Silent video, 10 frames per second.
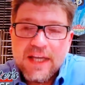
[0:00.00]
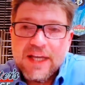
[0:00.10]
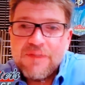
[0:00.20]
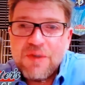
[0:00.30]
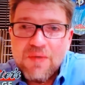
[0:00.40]

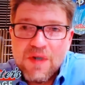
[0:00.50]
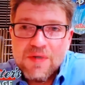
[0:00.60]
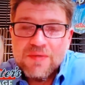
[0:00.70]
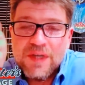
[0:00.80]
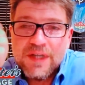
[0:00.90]
If you
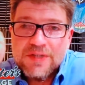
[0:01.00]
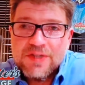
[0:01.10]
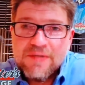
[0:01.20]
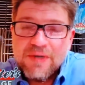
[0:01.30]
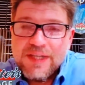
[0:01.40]
owned a
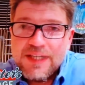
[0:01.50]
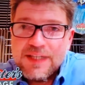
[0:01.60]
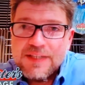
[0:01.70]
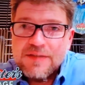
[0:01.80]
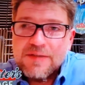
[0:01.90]

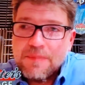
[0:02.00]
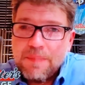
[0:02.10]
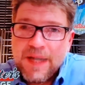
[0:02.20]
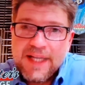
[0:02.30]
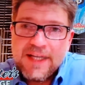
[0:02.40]
shovelhead,
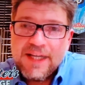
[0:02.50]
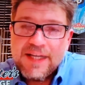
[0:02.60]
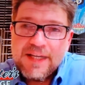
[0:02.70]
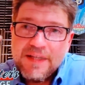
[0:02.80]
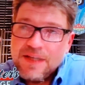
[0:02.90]

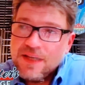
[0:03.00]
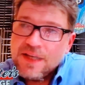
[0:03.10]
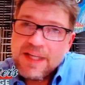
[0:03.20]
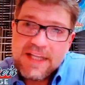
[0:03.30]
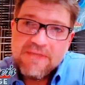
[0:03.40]
panhead,
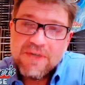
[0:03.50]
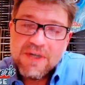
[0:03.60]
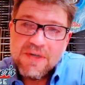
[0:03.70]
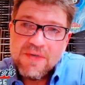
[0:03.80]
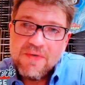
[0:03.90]

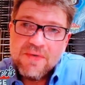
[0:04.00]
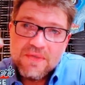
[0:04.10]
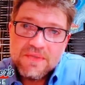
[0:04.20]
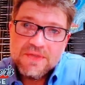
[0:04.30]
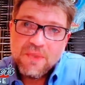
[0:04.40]
Evo,
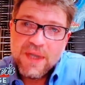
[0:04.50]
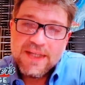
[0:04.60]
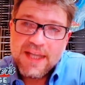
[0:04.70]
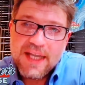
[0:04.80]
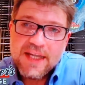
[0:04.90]
twin
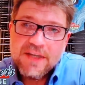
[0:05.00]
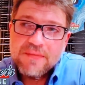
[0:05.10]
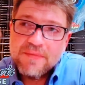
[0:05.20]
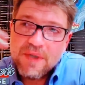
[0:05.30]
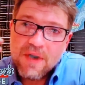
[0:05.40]

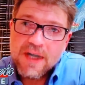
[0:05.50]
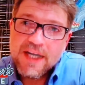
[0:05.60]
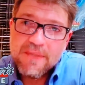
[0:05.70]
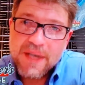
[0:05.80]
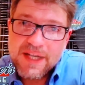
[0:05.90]
cam, or
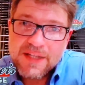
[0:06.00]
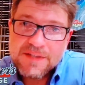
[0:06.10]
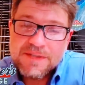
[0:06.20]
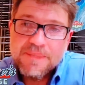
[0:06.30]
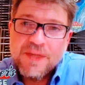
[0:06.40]
M8,
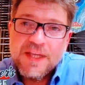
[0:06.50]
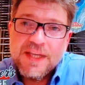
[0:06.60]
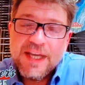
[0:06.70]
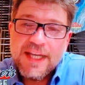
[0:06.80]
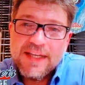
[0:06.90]

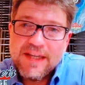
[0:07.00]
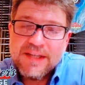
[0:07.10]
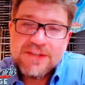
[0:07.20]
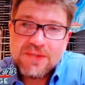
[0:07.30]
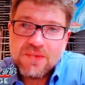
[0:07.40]
it
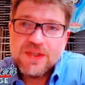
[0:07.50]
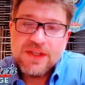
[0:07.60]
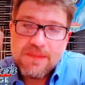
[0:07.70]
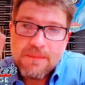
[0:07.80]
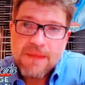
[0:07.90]
doesn't
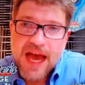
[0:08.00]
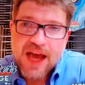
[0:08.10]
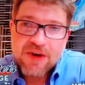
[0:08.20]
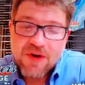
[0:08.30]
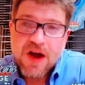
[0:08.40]
really
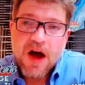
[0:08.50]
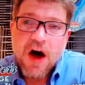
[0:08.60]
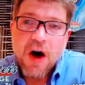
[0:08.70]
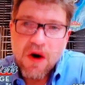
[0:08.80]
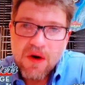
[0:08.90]
matter.
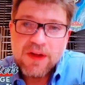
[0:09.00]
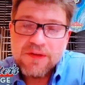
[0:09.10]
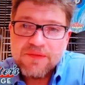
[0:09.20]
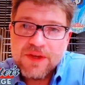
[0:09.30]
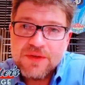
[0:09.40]
All
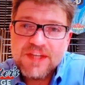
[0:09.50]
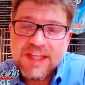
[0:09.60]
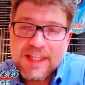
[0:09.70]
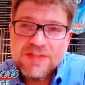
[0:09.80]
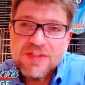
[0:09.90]
of those
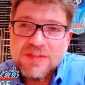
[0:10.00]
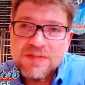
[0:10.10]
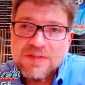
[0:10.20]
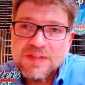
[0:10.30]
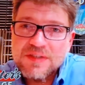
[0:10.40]

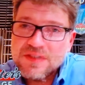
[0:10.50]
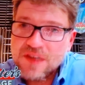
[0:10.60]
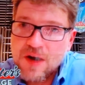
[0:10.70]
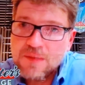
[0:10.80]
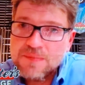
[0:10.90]
engines
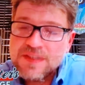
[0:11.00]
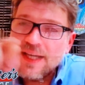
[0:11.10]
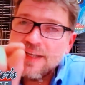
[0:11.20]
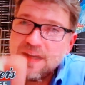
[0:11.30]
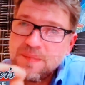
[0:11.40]
sumped,
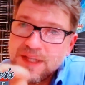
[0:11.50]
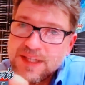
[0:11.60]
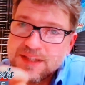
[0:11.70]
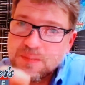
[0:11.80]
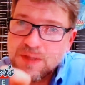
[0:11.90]
and let me
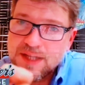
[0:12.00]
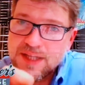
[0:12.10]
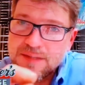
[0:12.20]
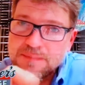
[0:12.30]
explain.